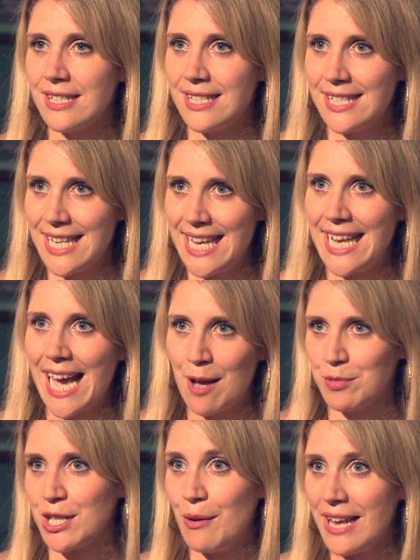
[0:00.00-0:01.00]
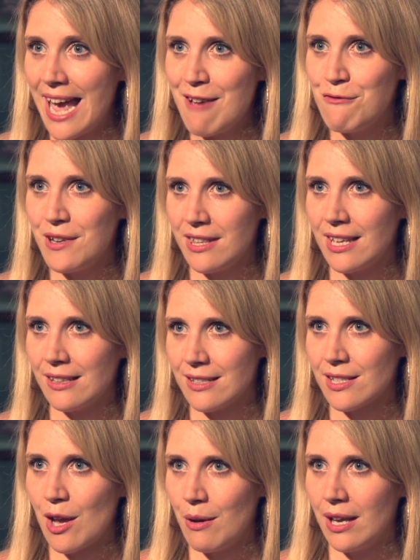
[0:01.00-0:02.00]
see absolutely everything
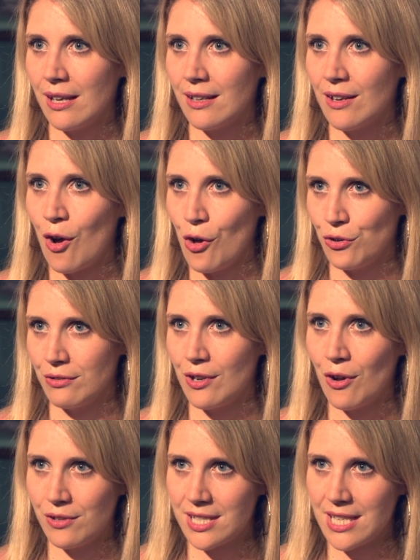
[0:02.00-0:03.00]
that's going on